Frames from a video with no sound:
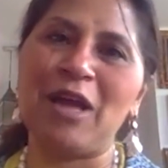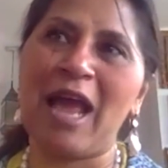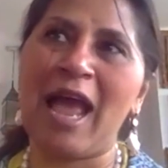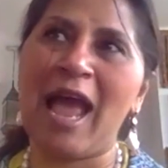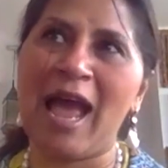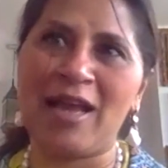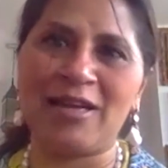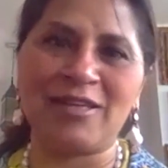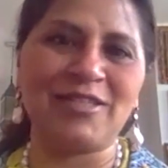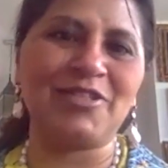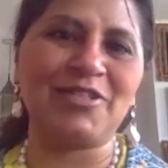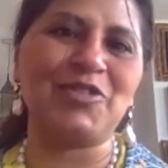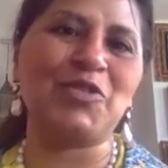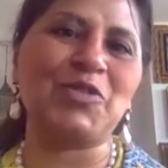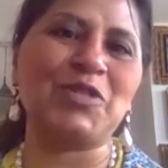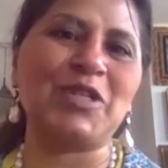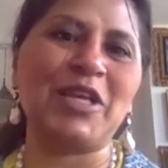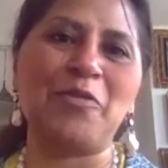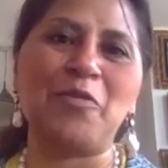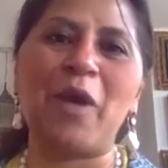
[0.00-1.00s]
at to
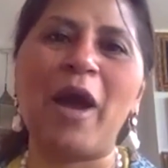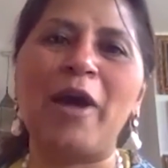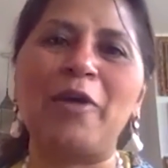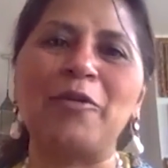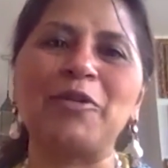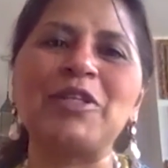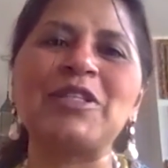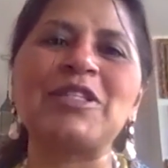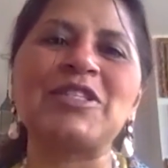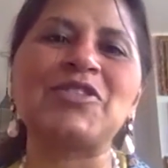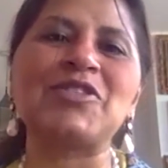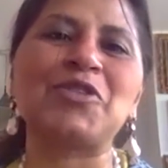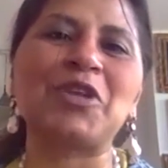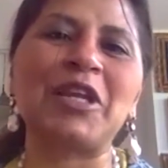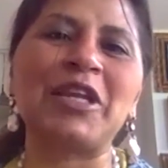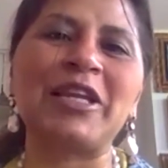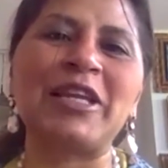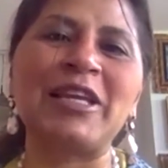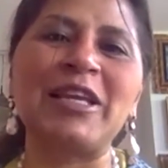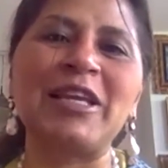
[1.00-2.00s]
say, wow, this is
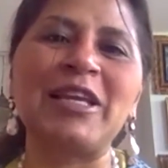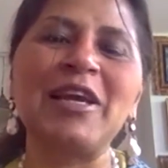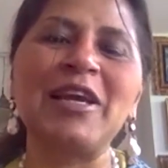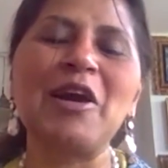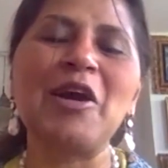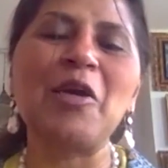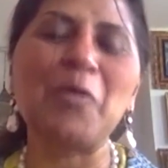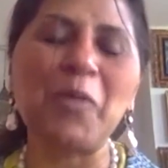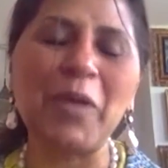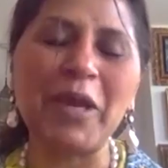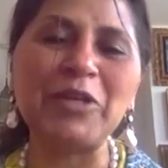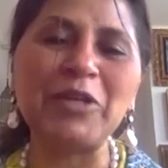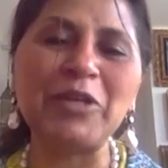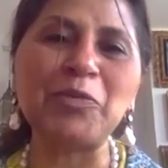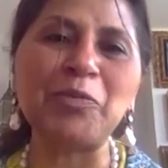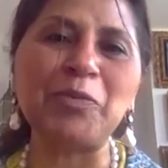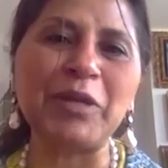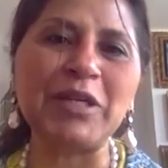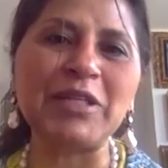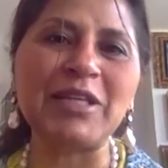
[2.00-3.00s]
really a way
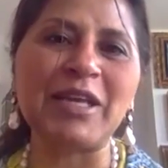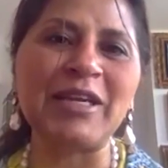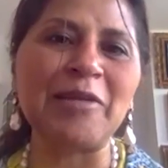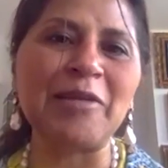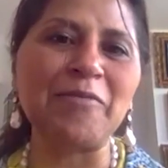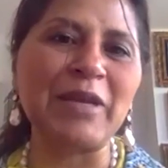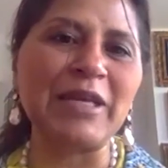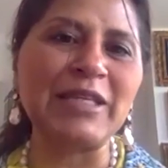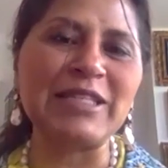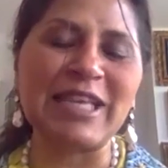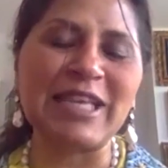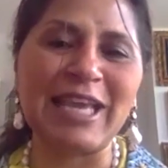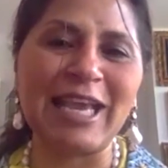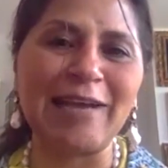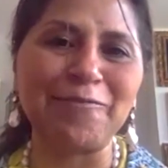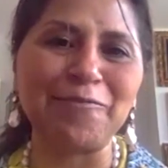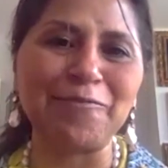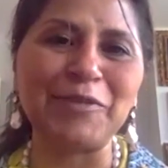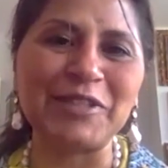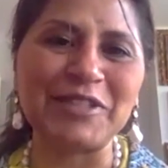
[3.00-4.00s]
to build an amazing
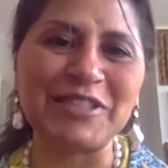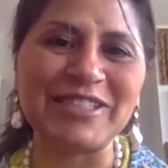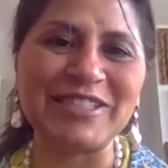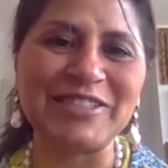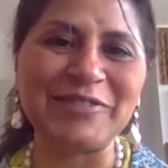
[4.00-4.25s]
campus.